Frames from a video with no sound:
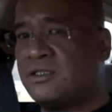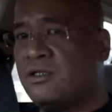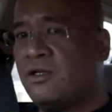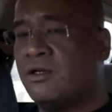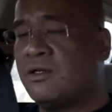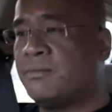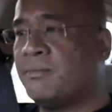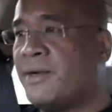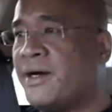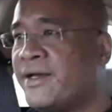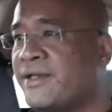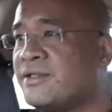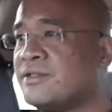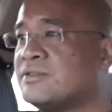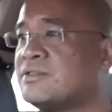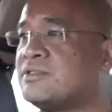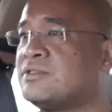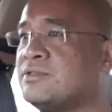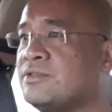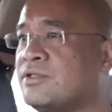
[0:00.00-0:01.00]
a lot of
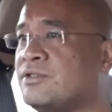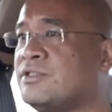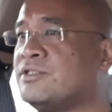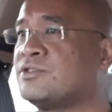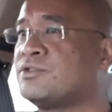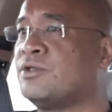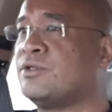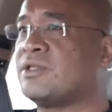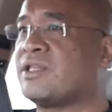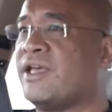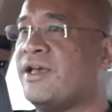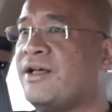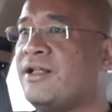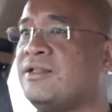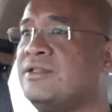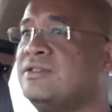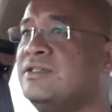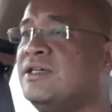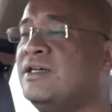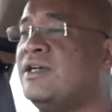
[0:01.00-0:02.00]
miles on this old
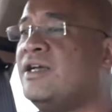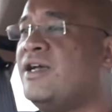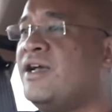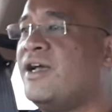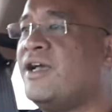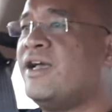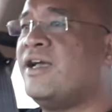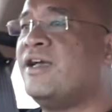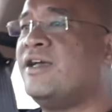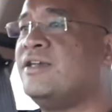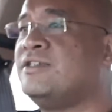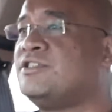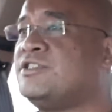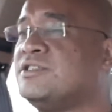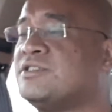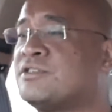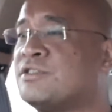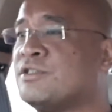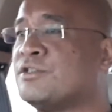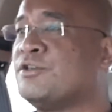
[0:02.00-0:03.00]
gal, and
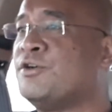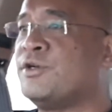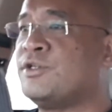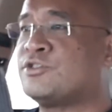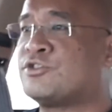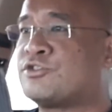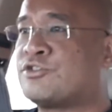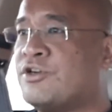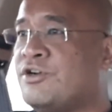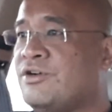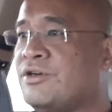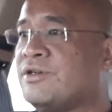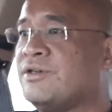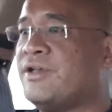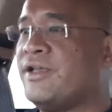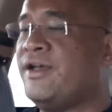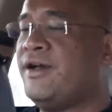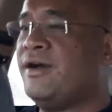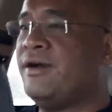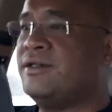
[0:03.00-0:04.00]
she's still going strong.
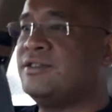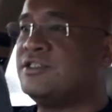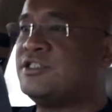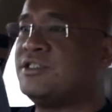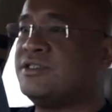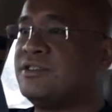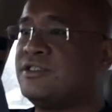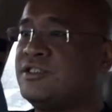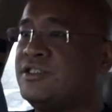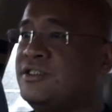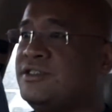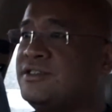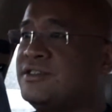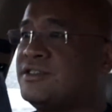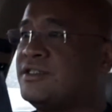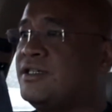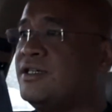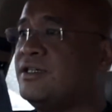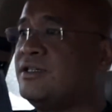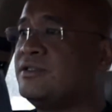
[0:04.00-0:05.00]
Yeah, and she's
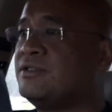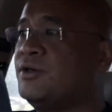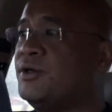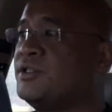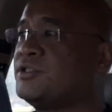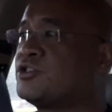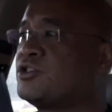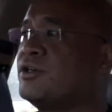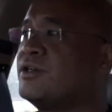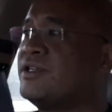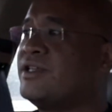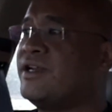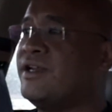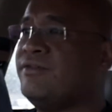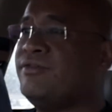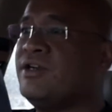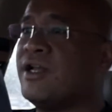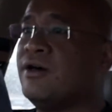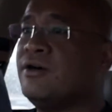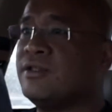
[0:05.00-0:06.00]
going stronger than
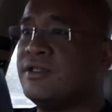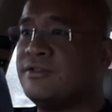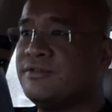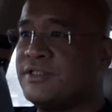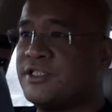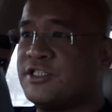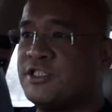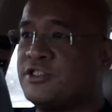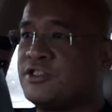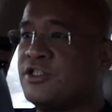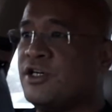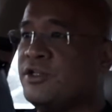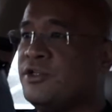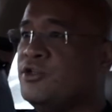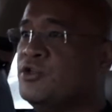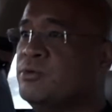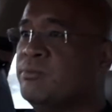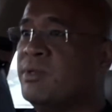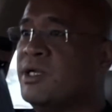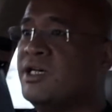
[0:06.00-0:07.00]
ever now that she's got
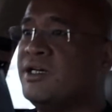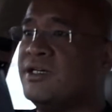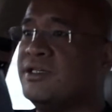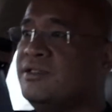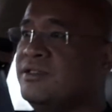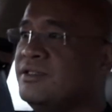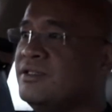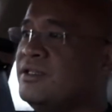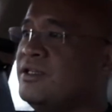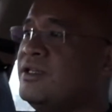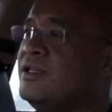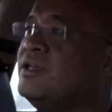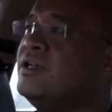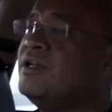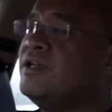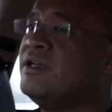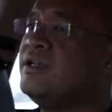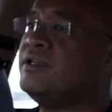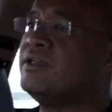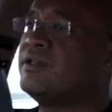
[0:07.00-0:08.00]
new blood
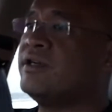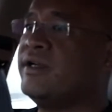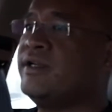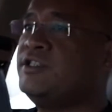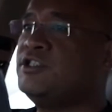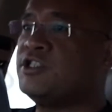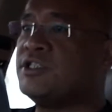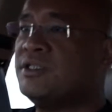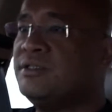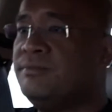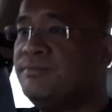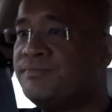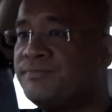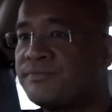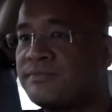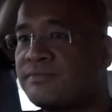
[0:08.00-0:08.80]
in her engine.